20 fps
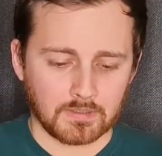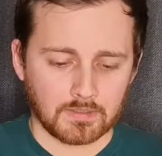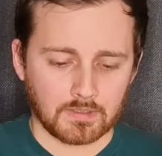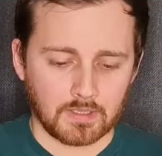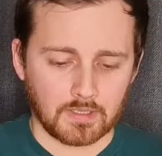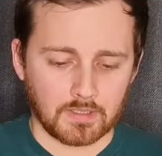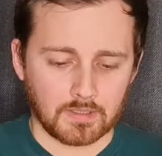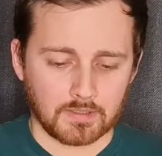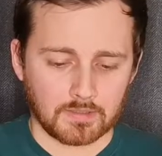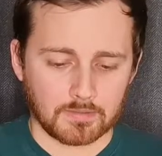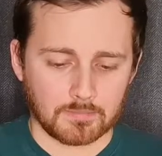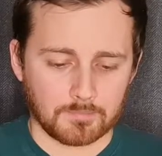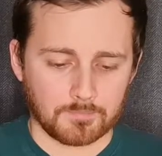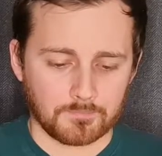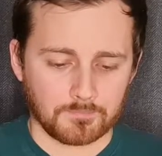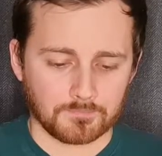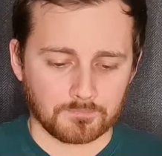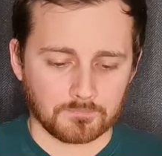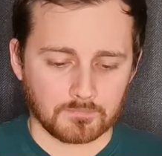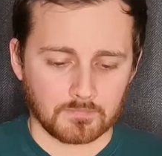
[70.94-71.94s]

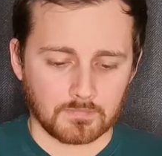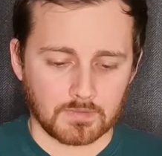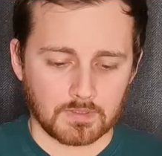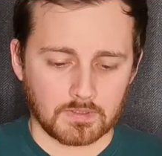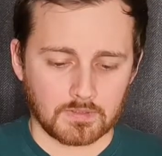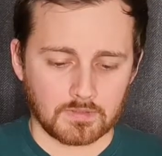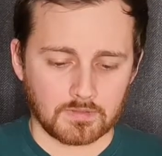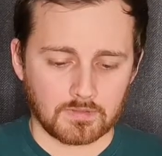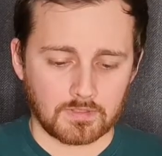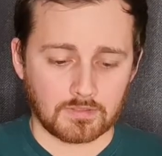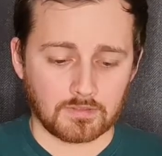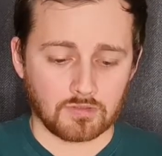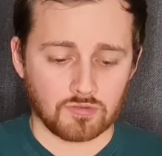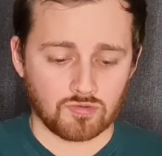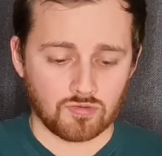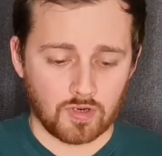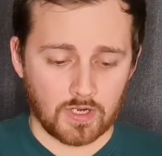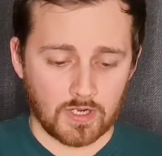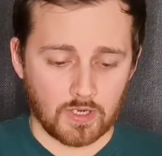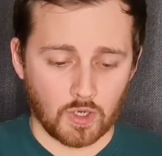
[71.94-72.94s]
It says it's
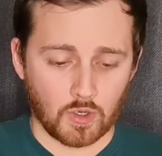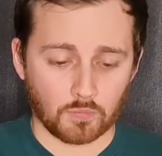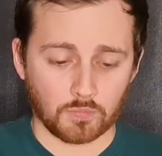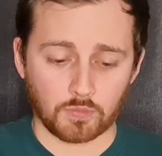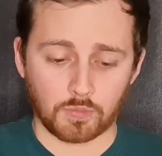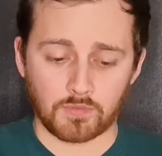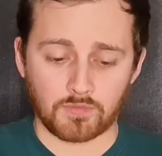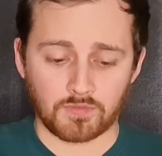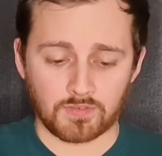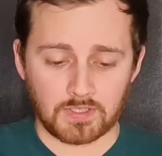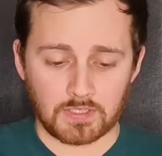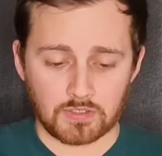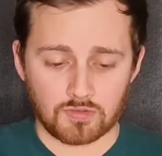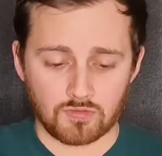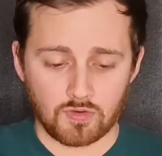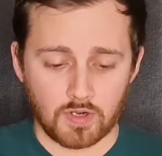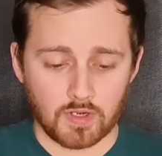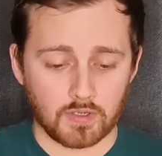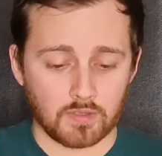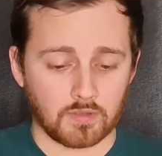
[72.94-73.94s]
dry hopped with
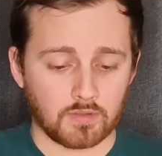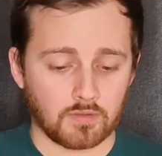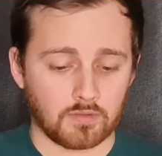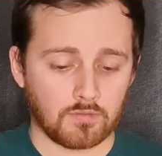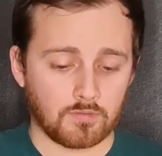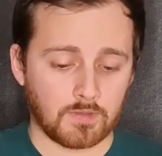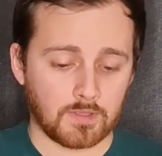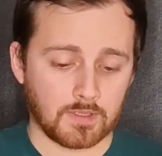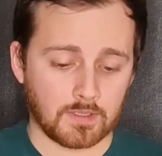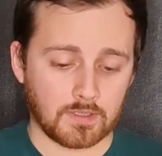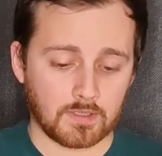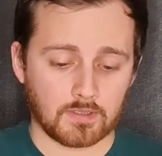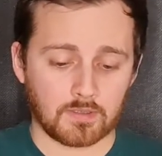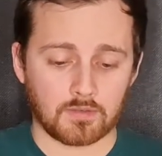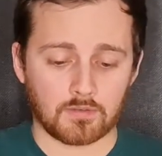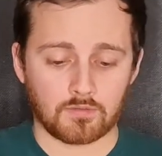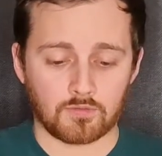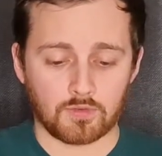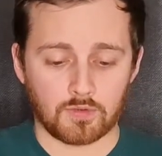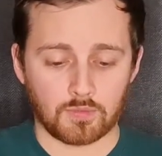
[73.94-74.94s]
citra, thick,
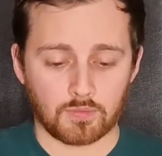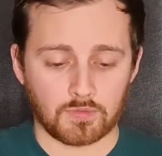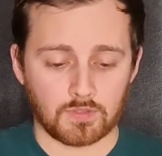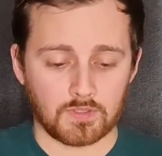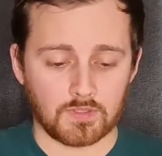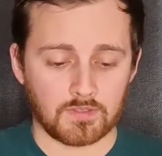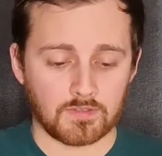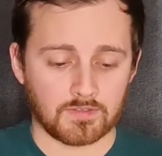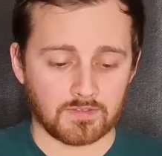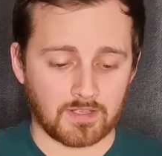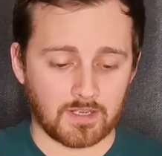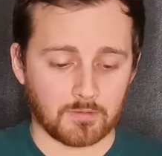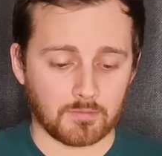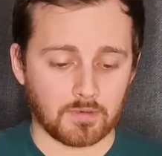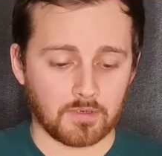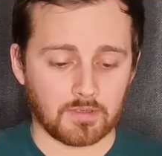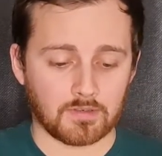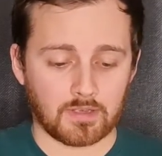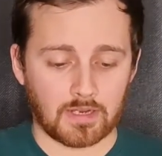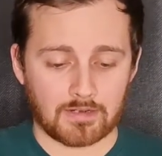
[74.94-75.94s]
fruity,
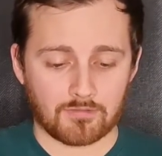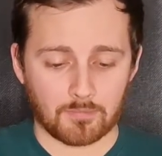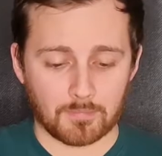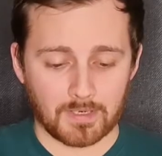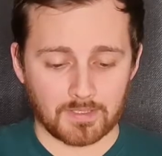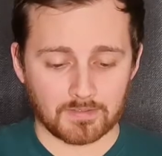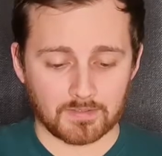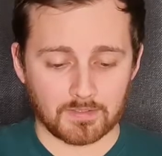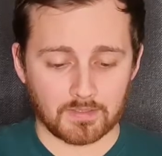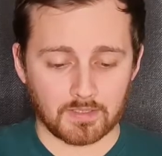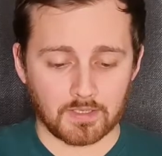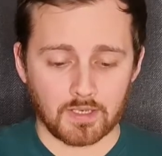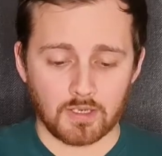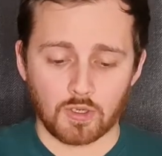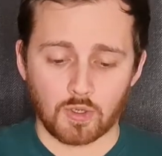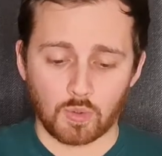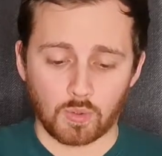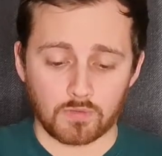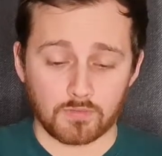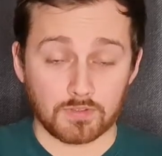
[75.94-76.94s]
sour and aromatic
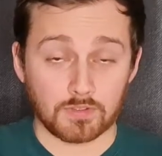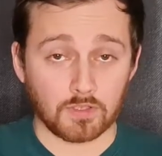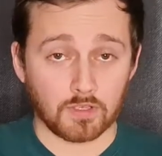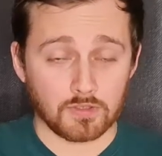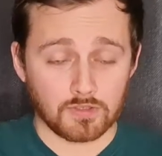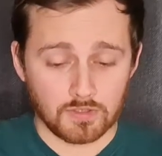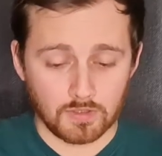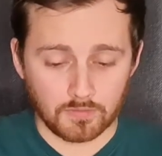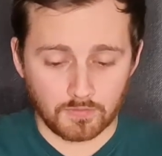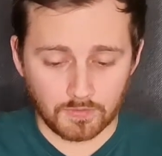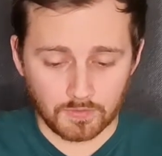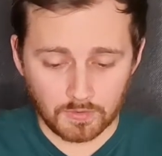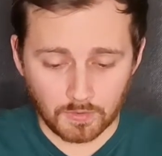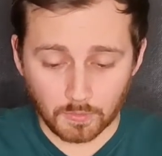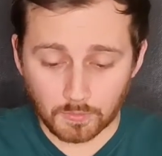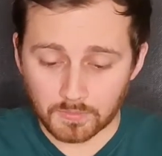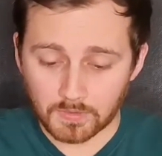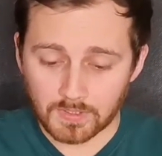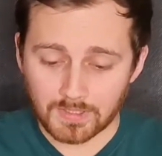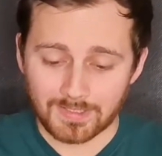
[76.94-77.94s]
with a touch of
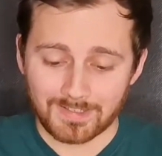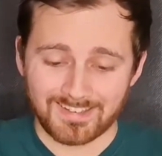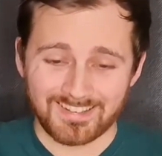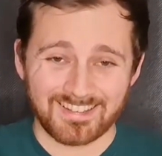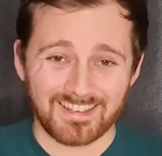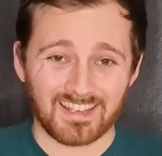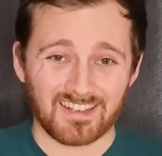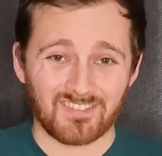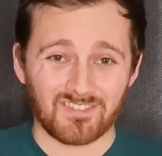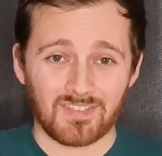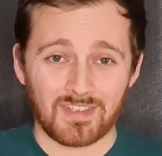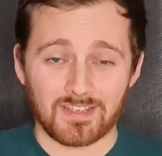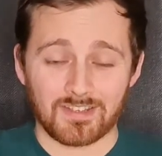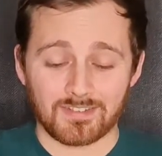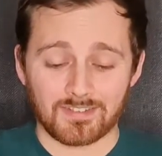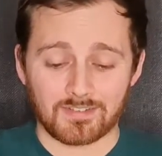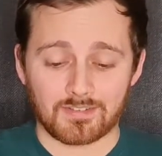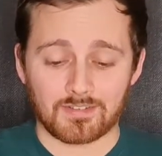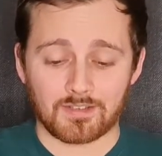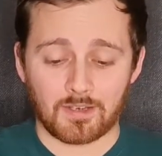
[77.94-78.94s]
salt, and
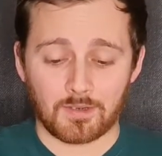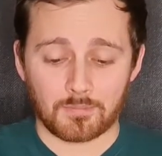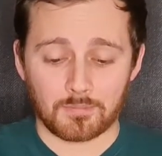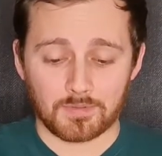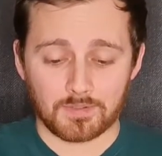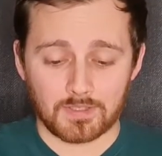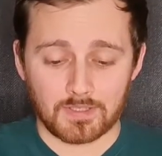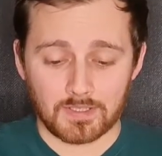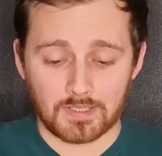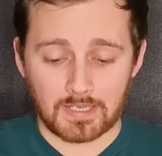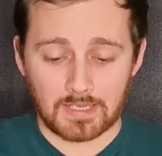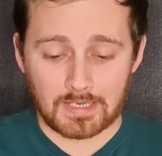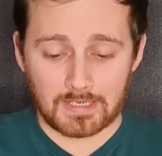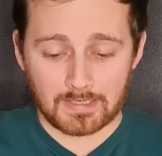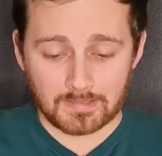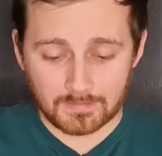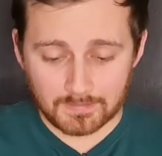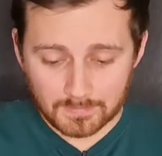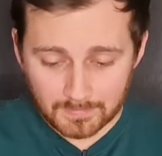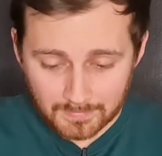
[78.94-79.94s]
this comes in
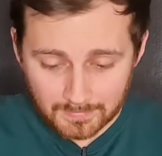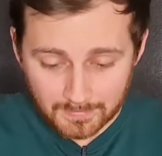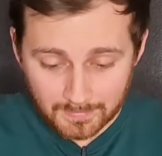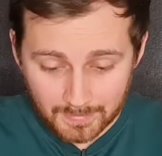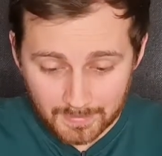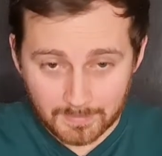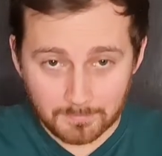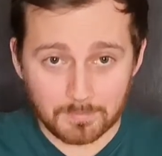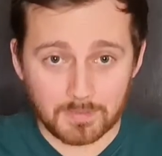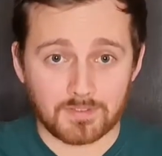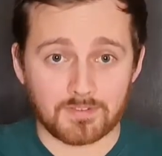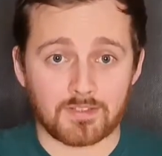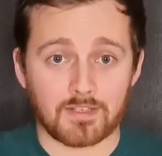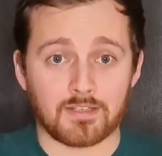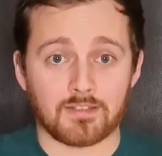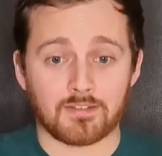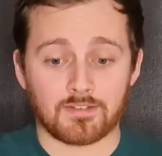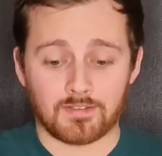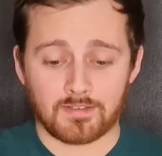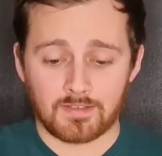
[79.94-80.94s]
at
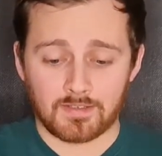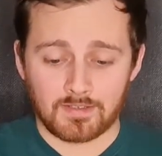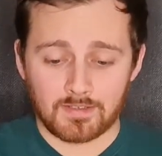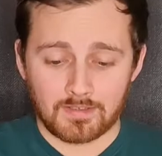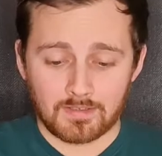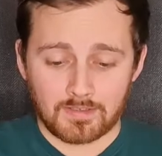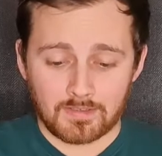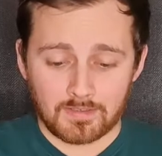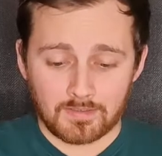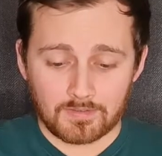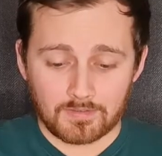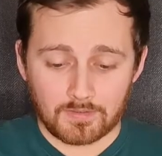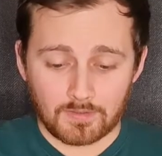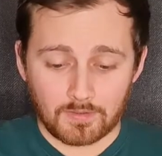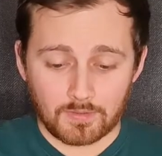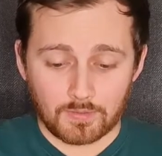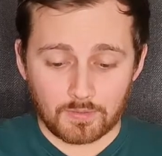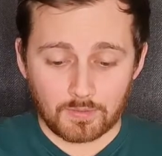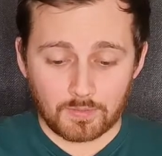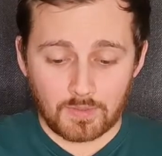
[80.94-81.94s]
9%.
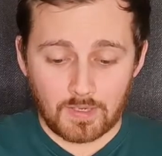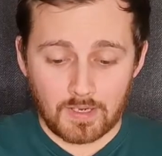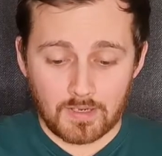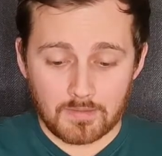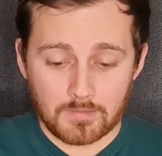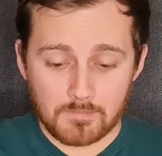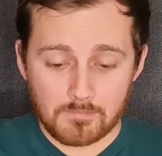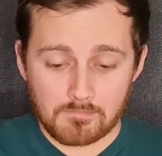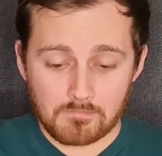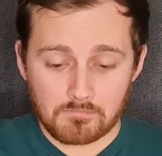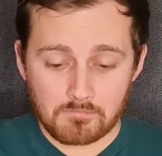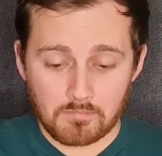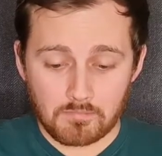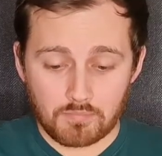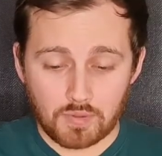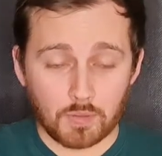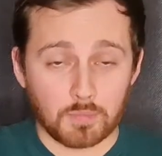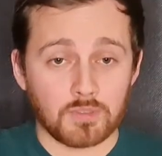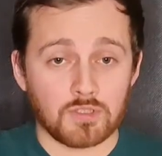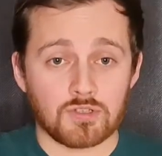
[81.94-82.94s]
So
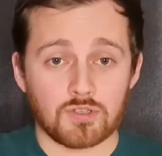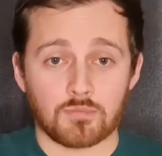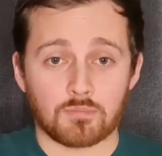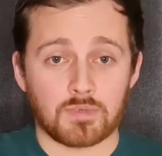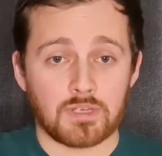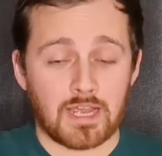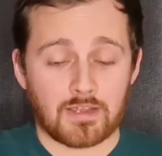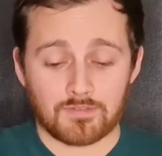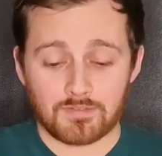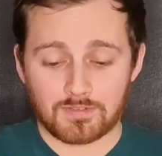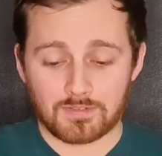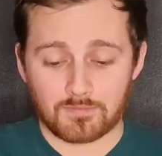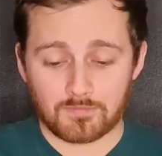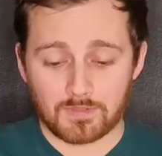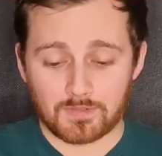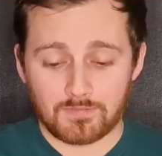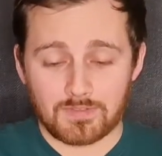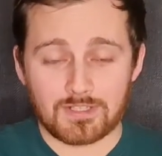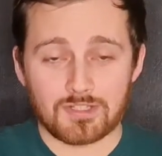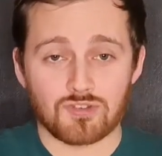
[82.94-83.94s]
probably shouldn't be having
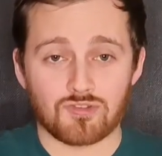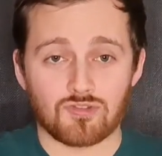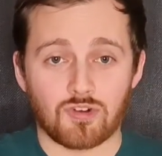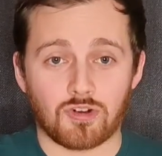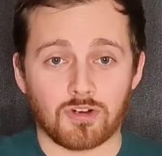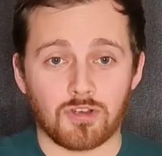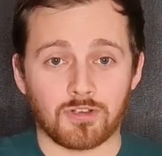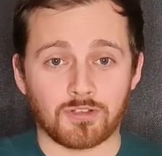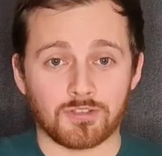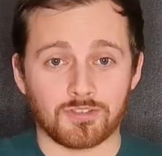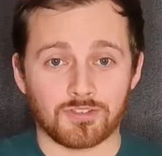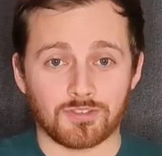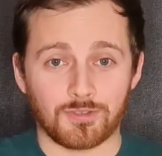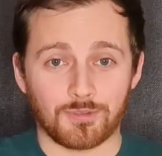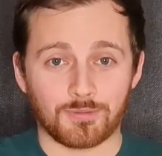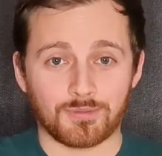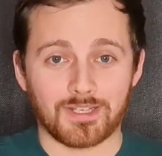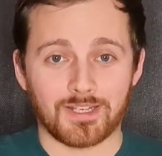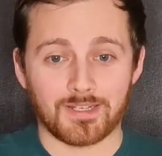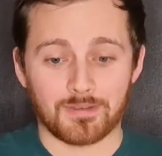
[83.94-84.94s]
something this strong on a
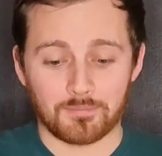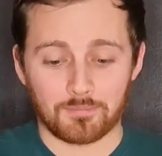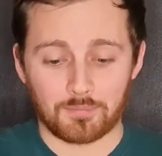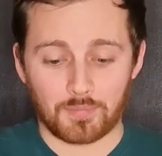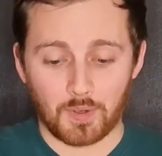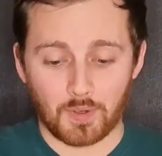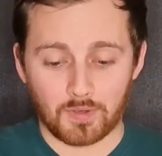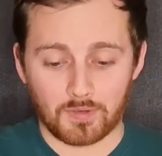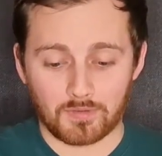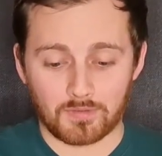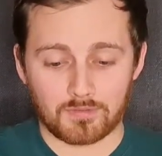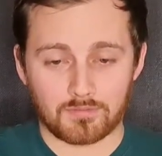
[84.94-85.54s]
school night, but